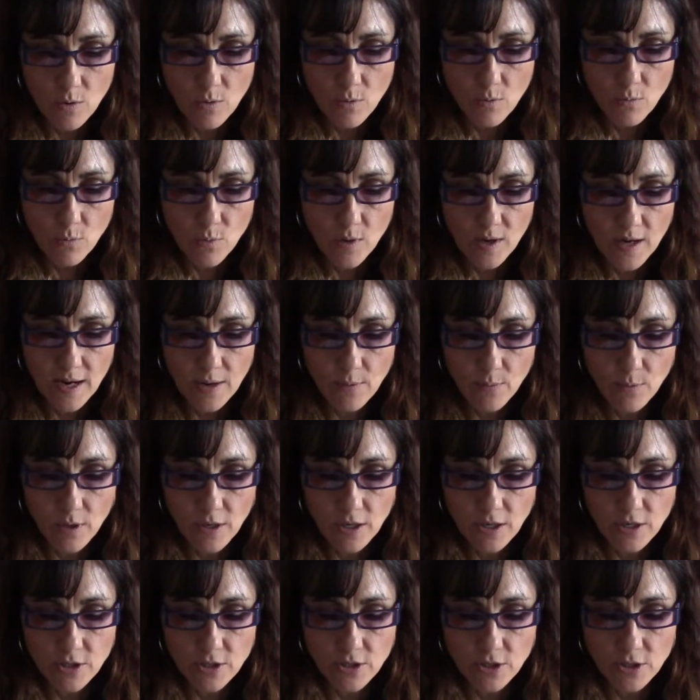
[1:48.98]
what I
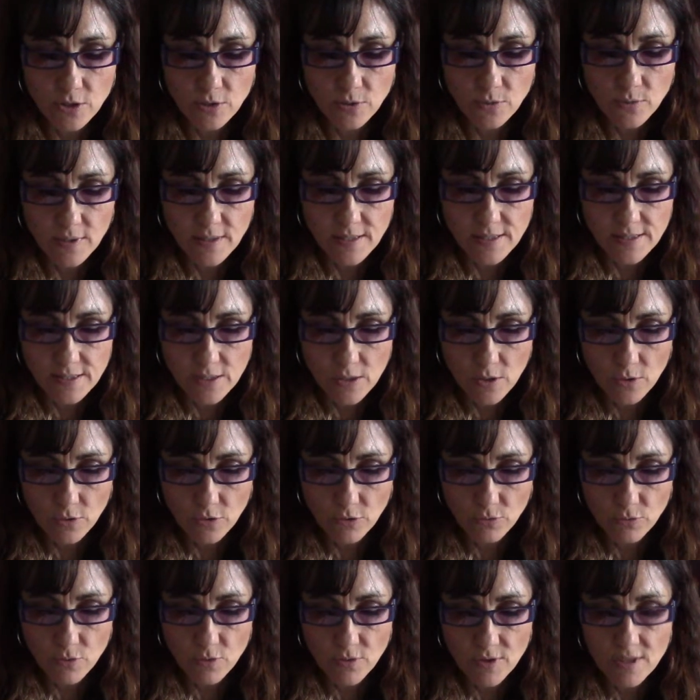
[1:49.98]
want to do is go
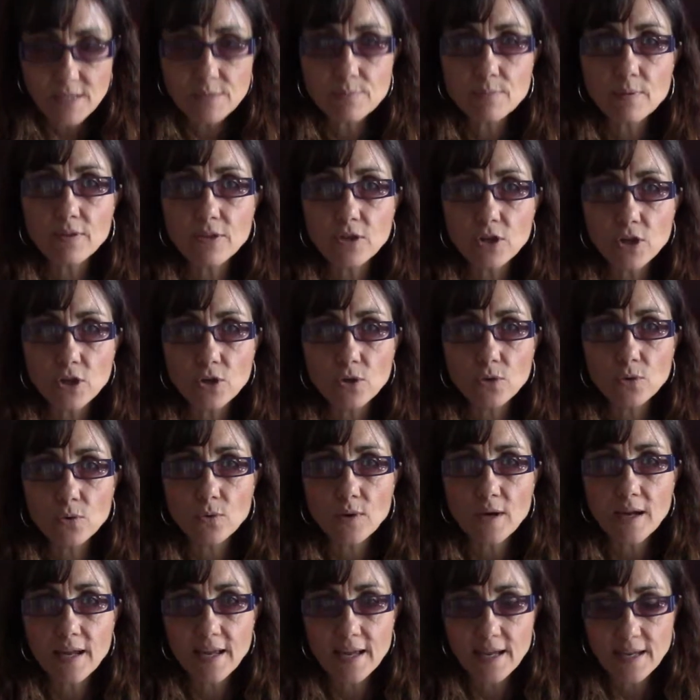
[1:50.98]
through this with you,
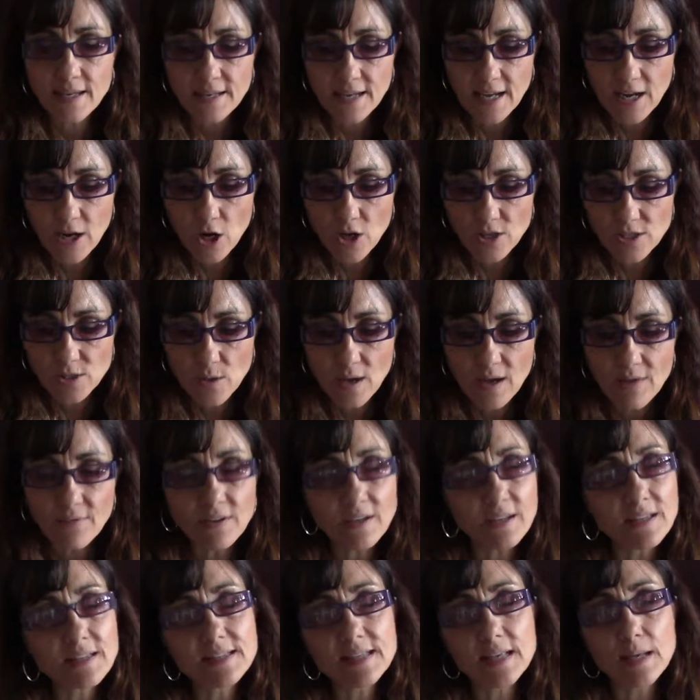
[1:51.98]
and I also have an
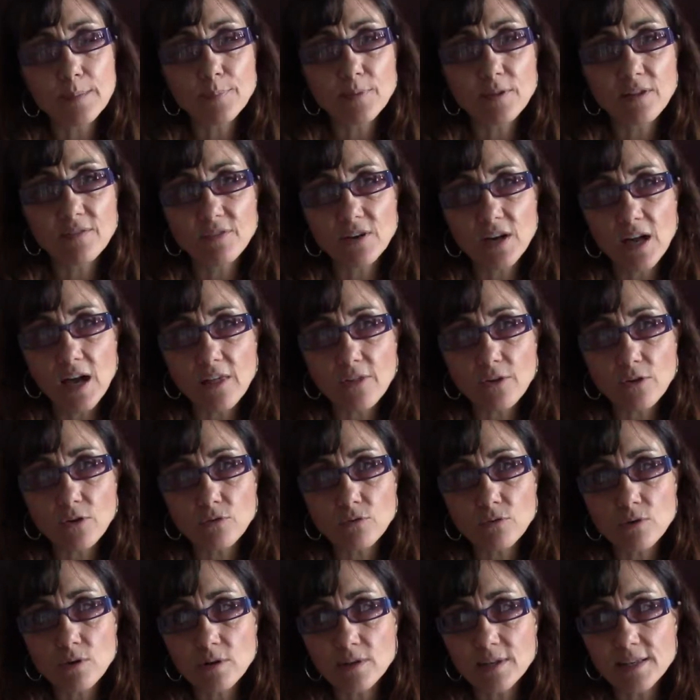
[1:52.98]
example of
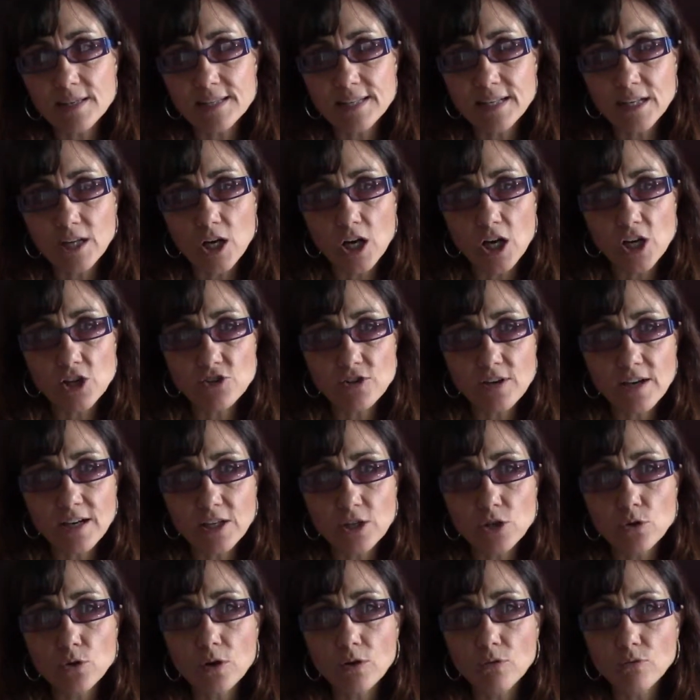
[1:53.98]
another listing contract.
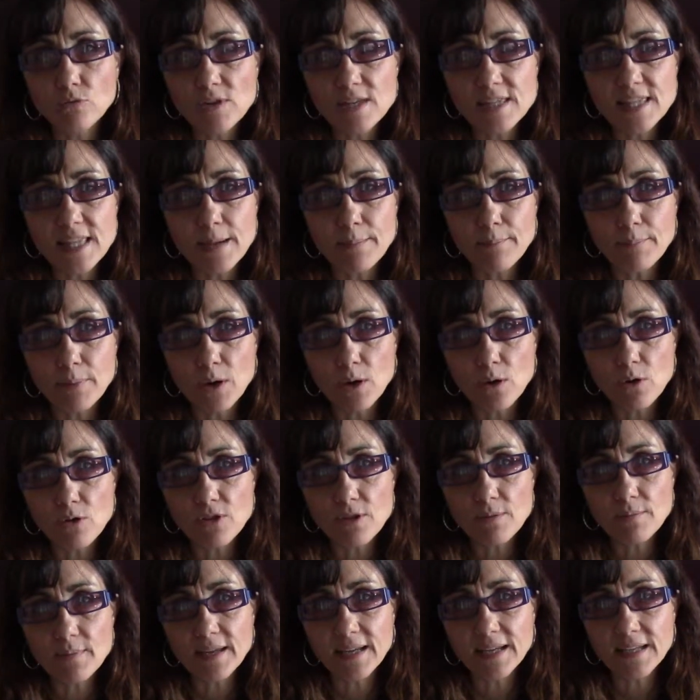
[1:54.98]
You can read them both
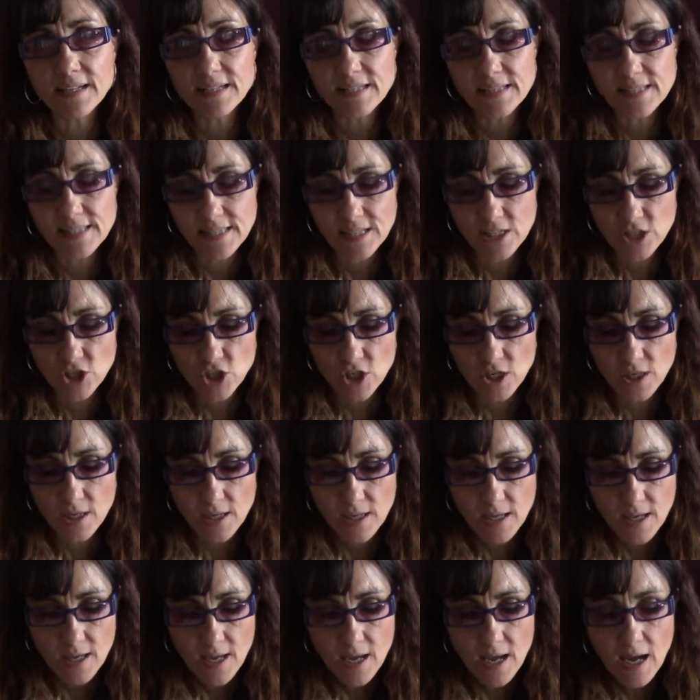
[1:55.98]
and make a decision.
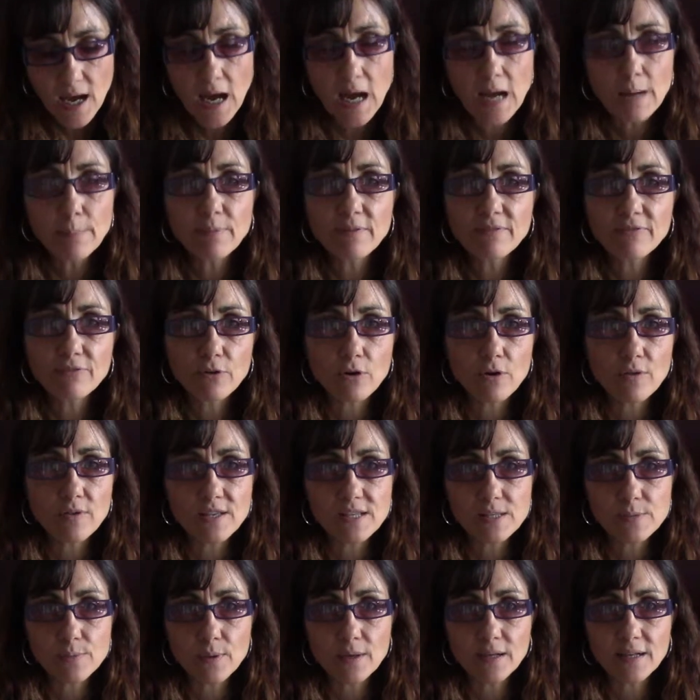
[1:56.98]
I prefer
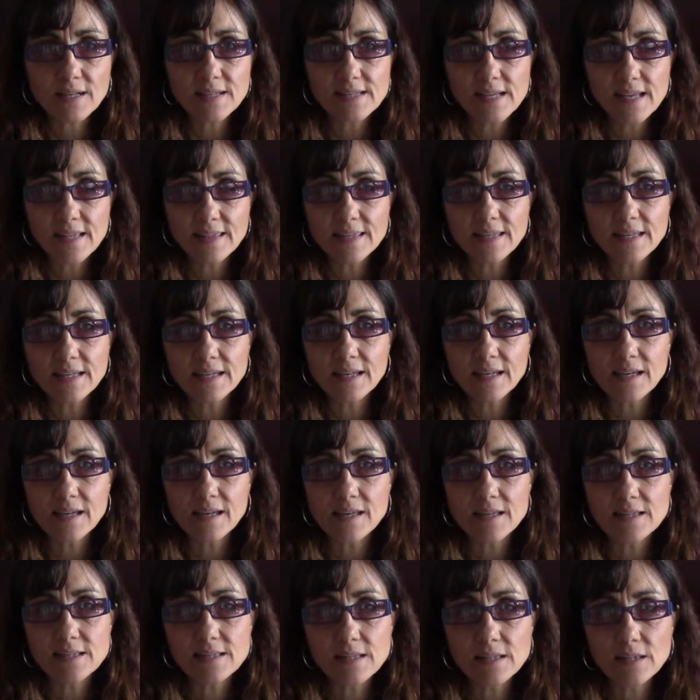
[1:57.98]
this one because I think
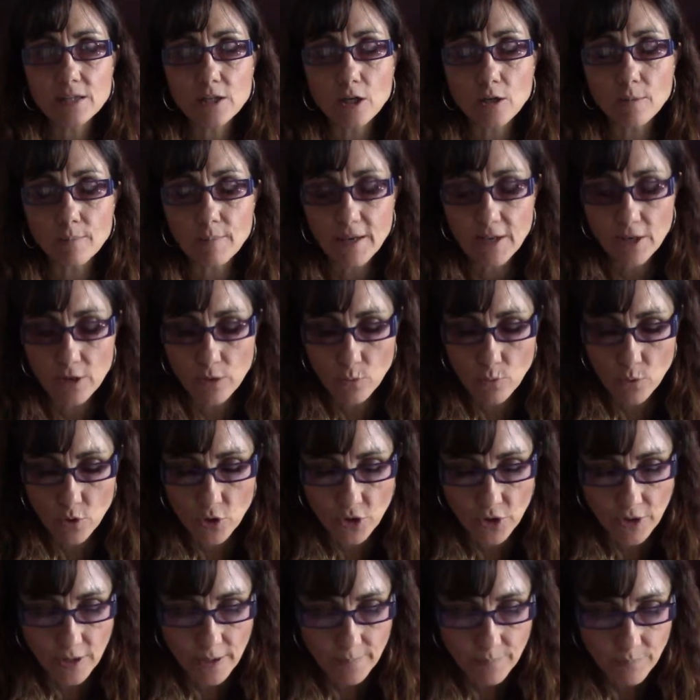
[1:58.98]
it's a little better
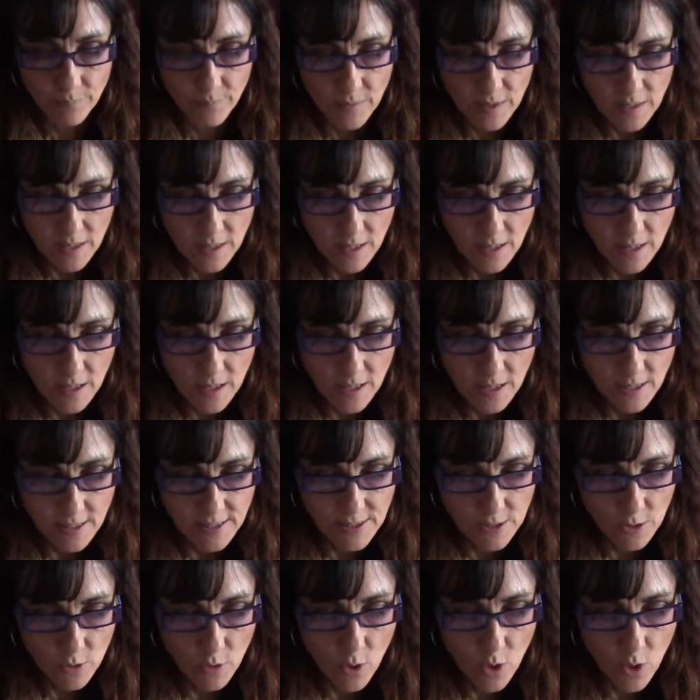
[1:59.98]
worded.
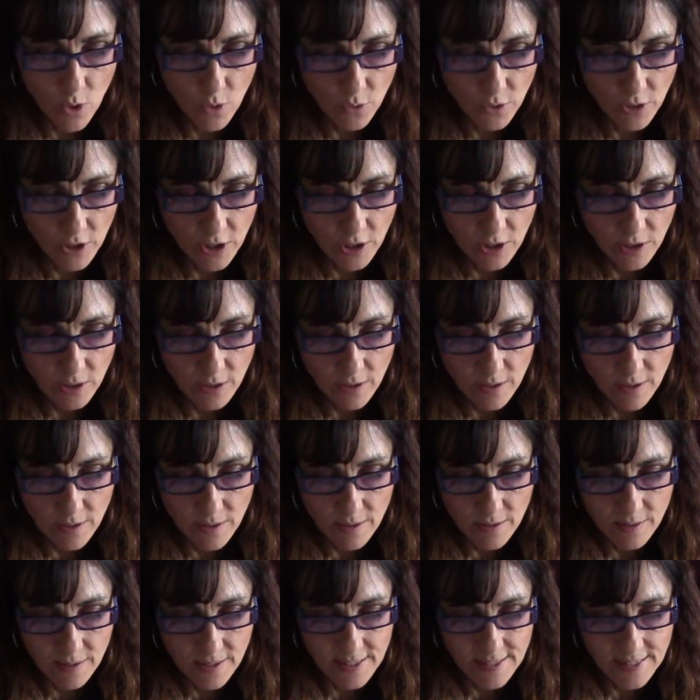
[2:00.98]
So owner,
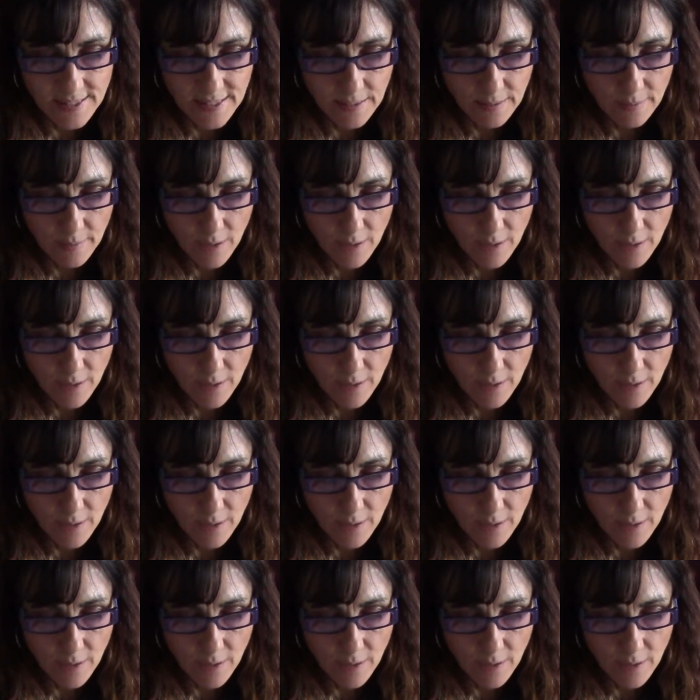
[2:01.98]
listing